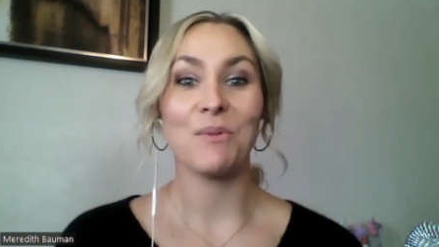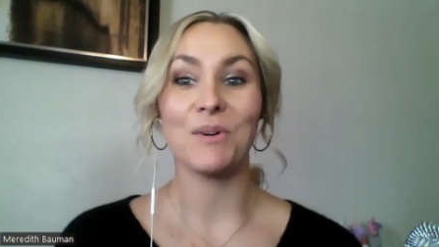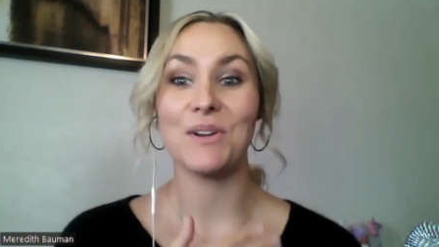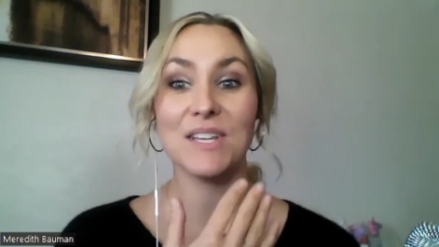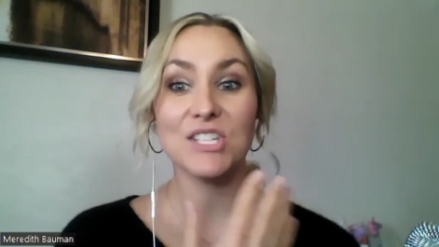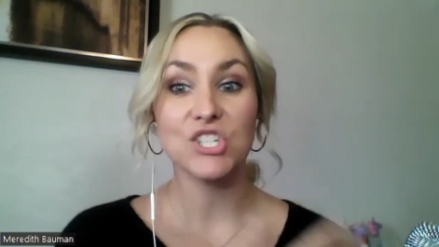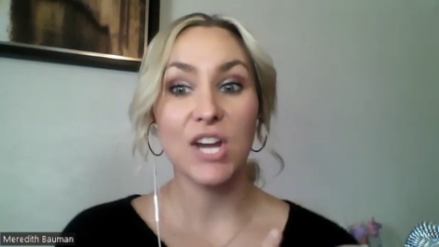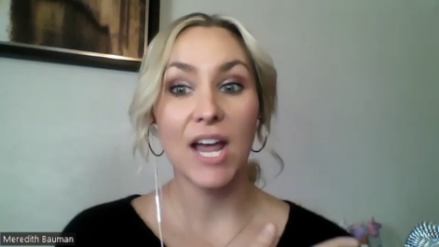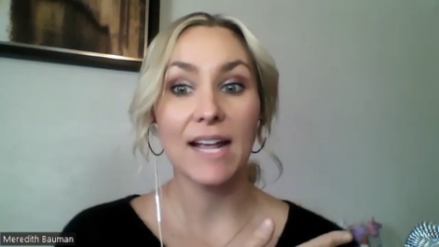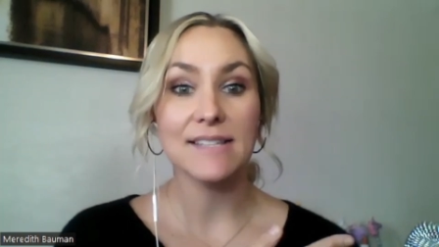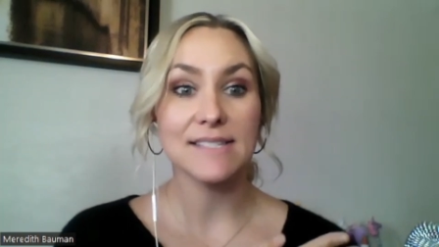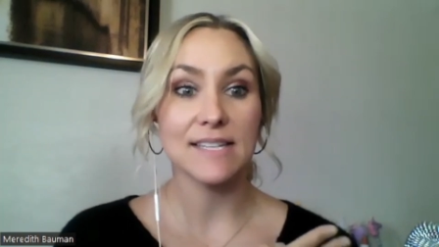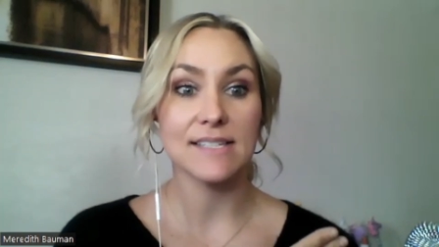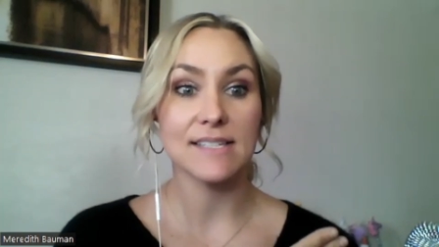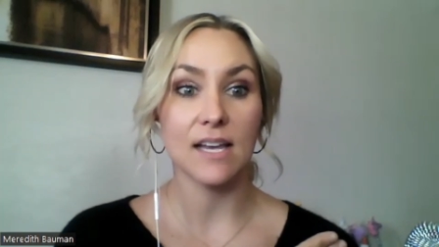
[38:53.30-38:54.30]
what are the
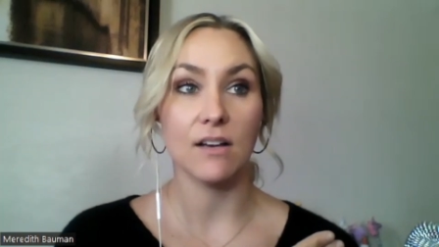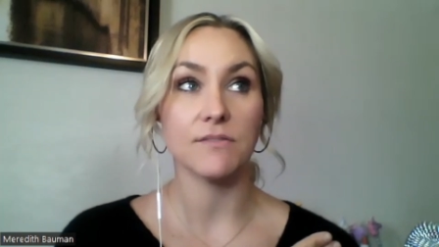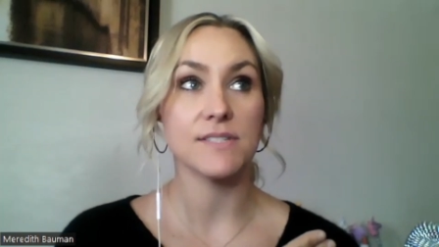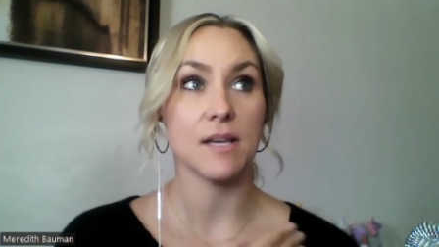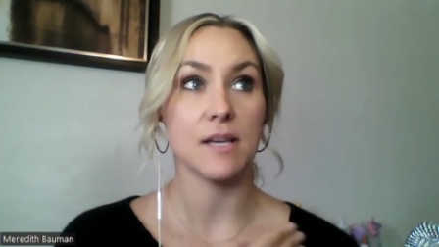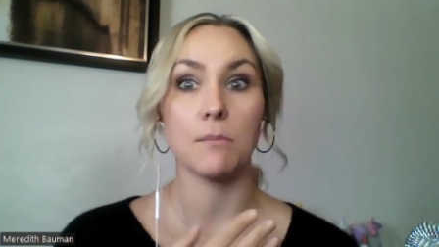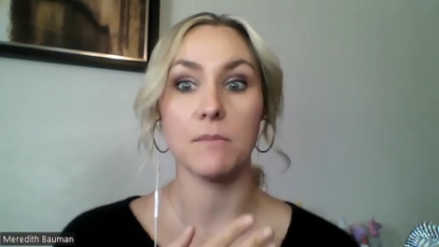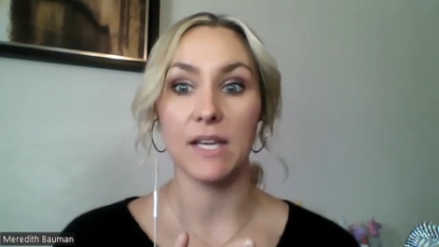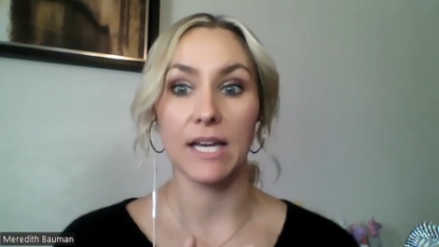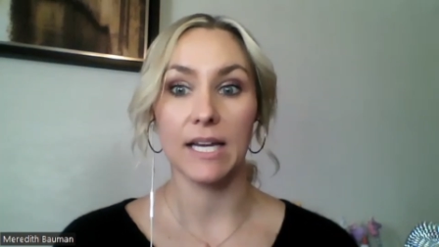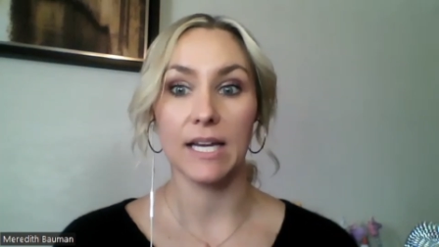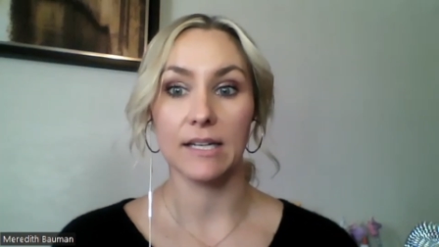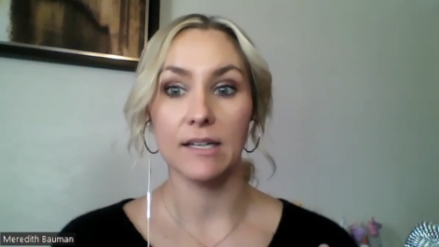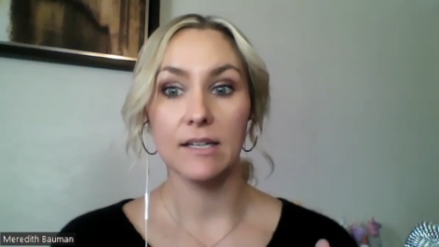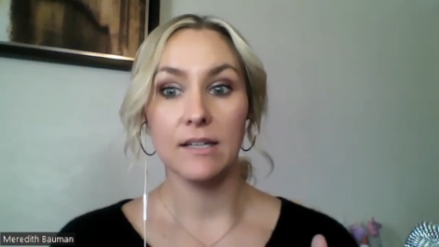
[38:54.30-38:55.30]
chances of
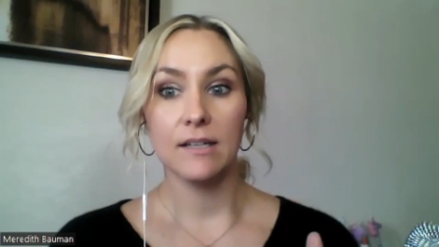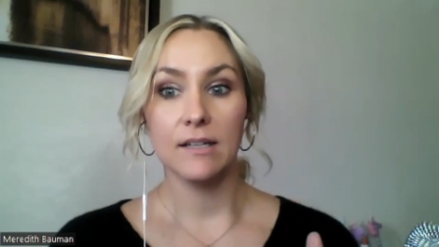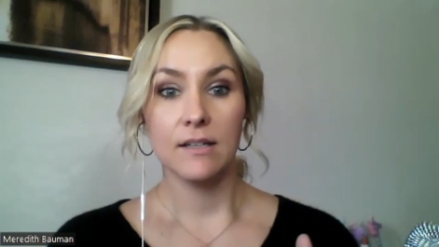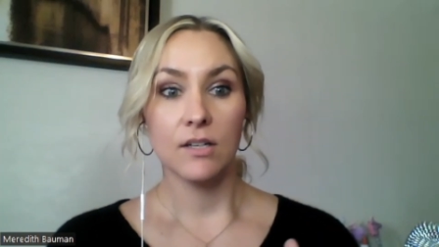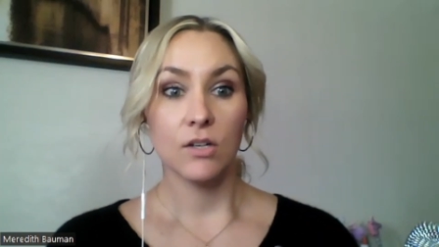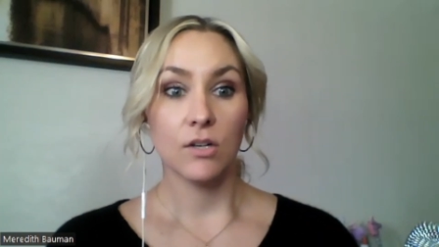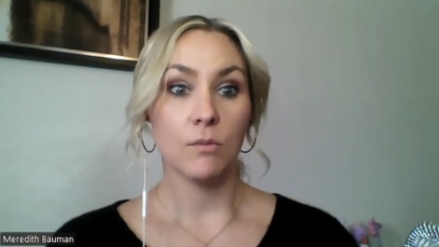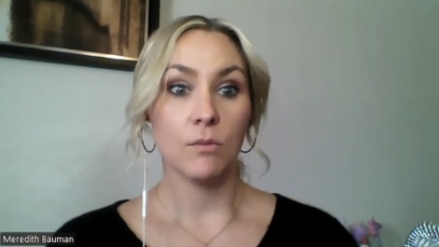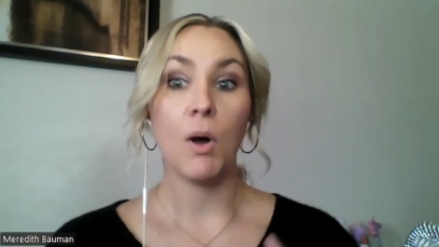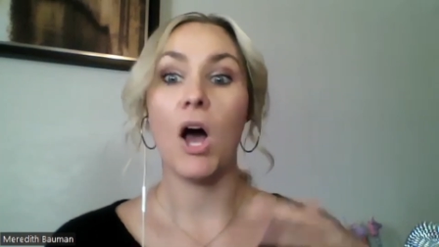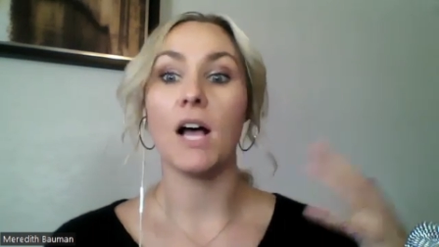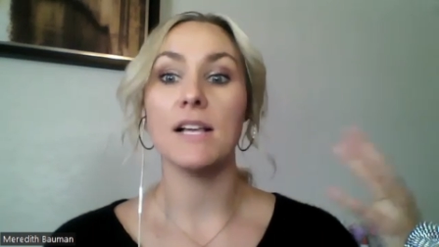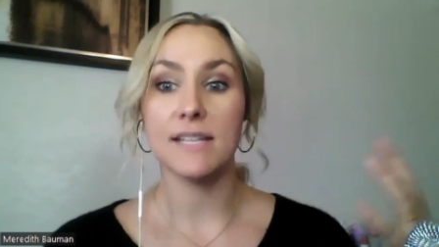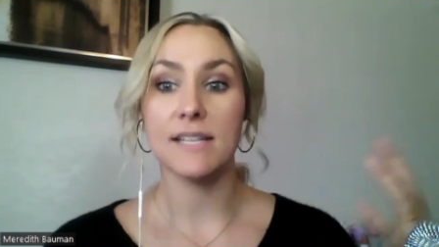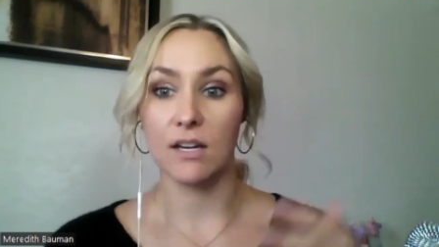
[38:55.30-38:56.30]
something
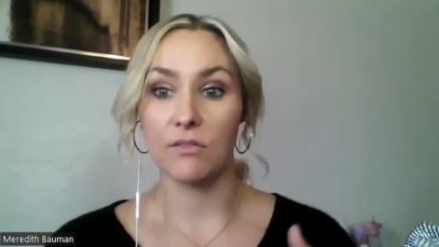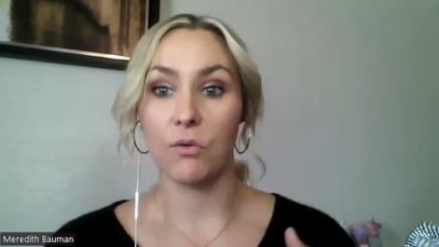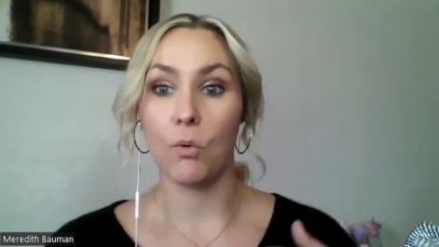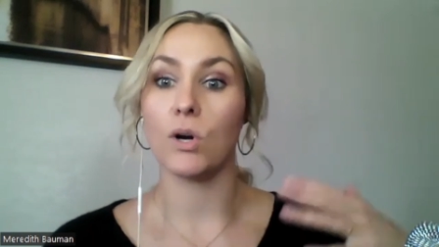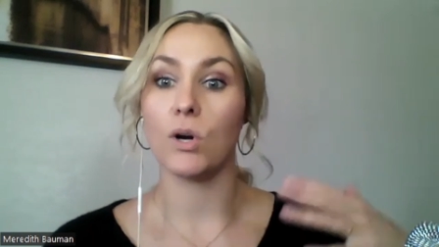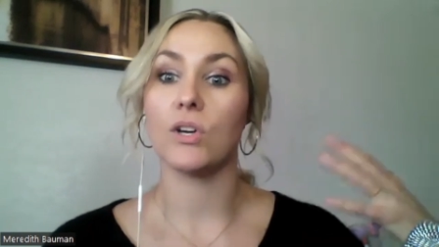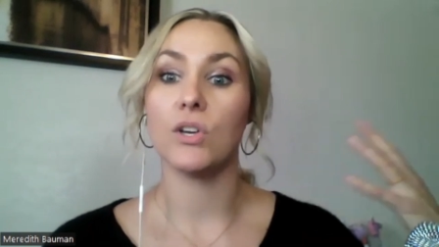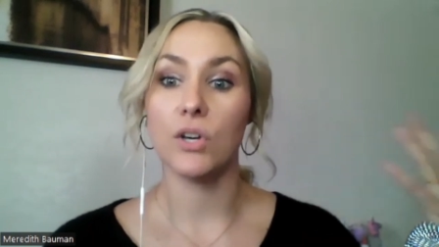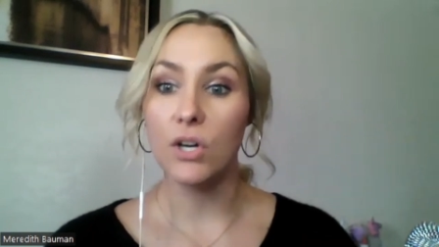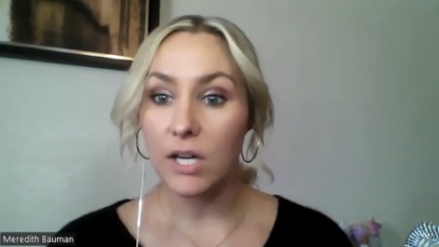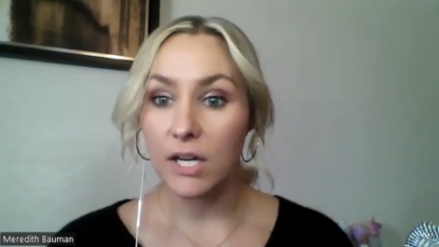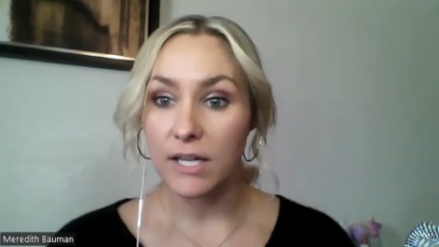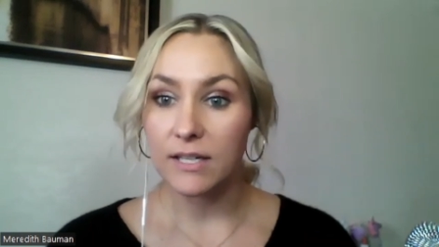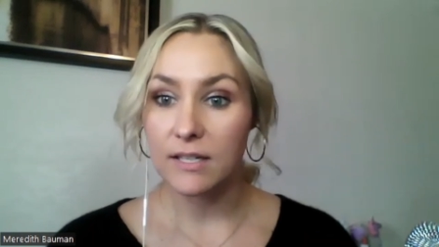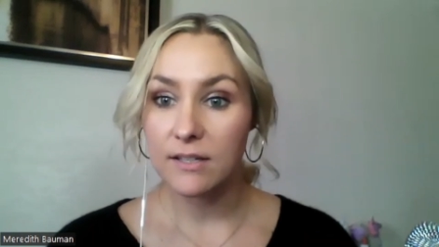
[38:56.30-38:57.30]
positive or
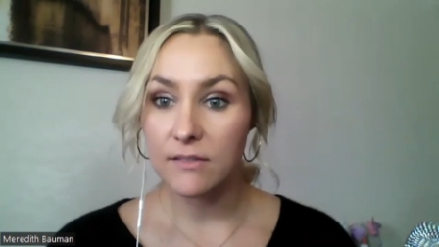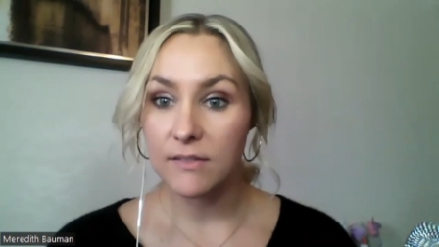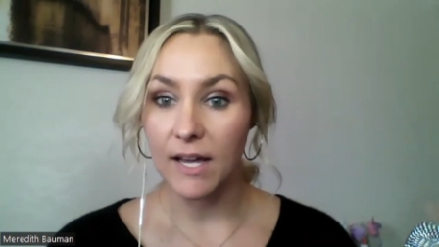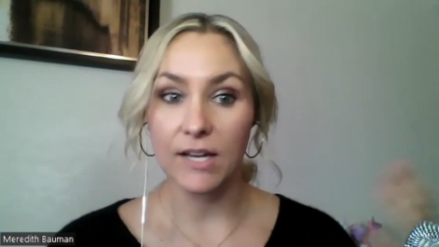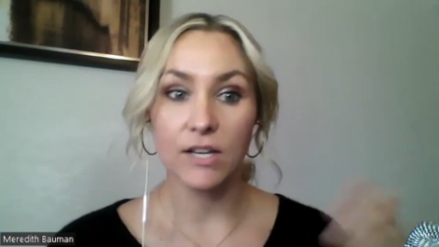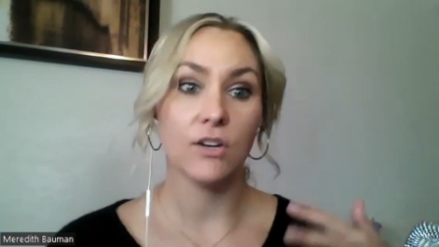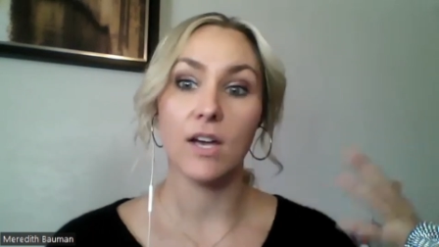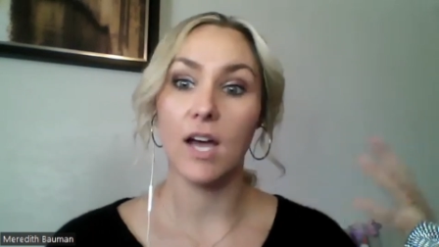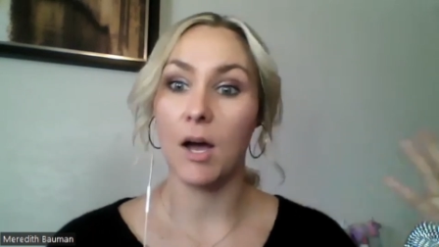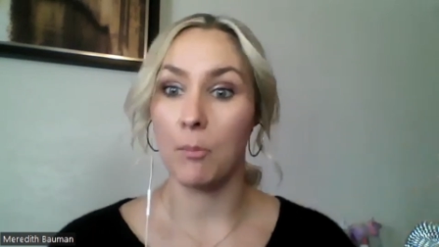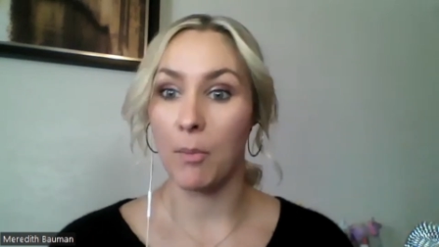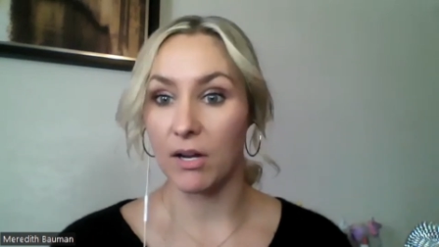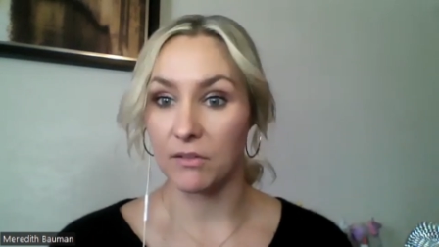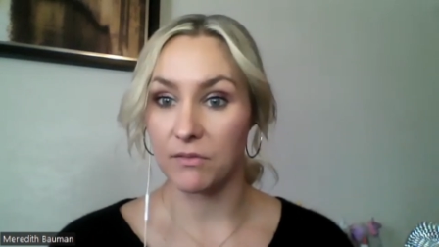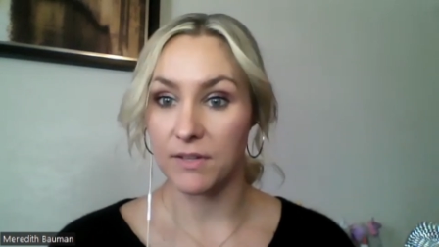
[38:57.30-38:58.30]
good that could come
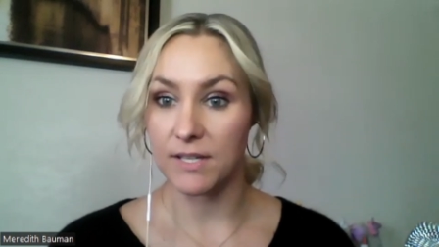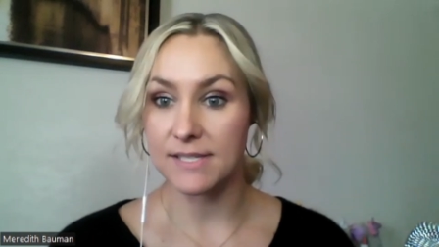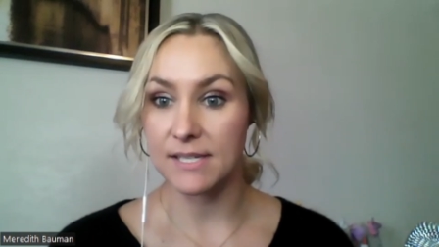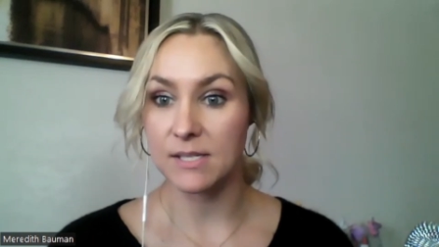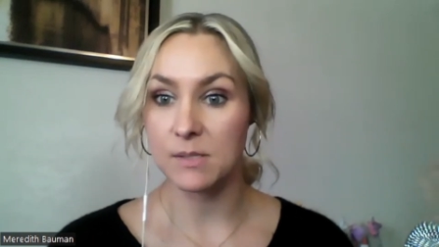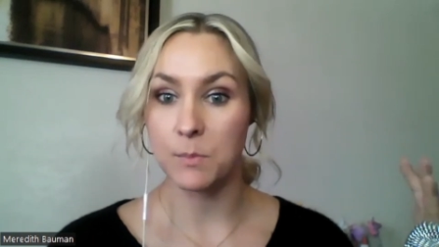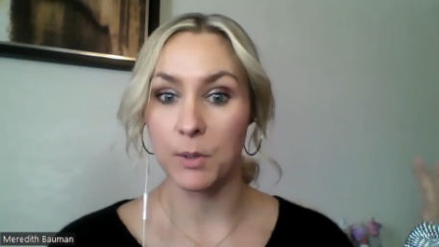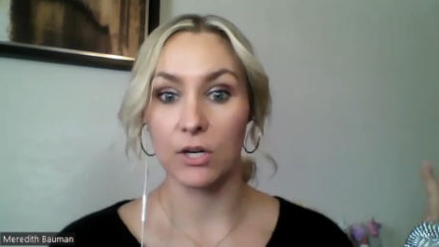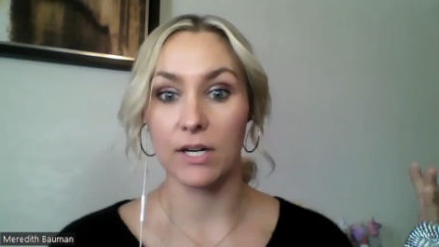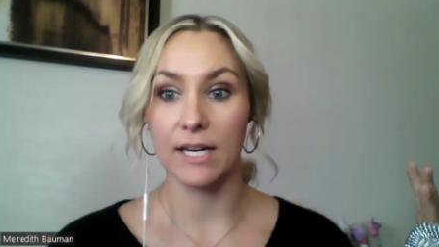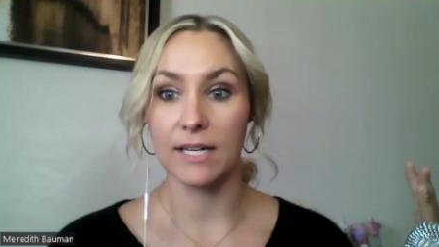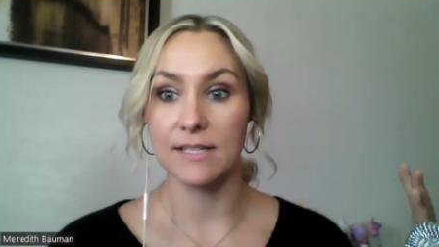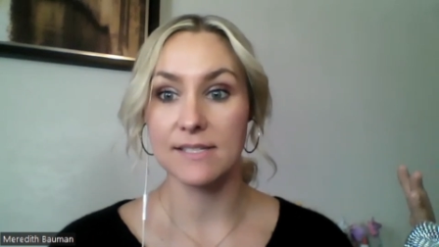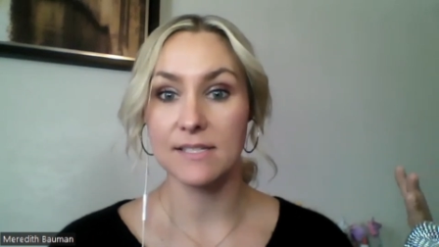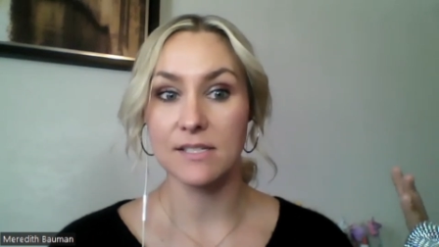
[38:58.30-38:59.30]
out of this
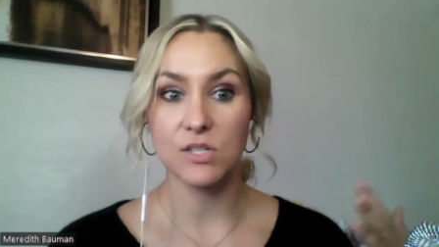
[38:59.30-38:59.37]
experience?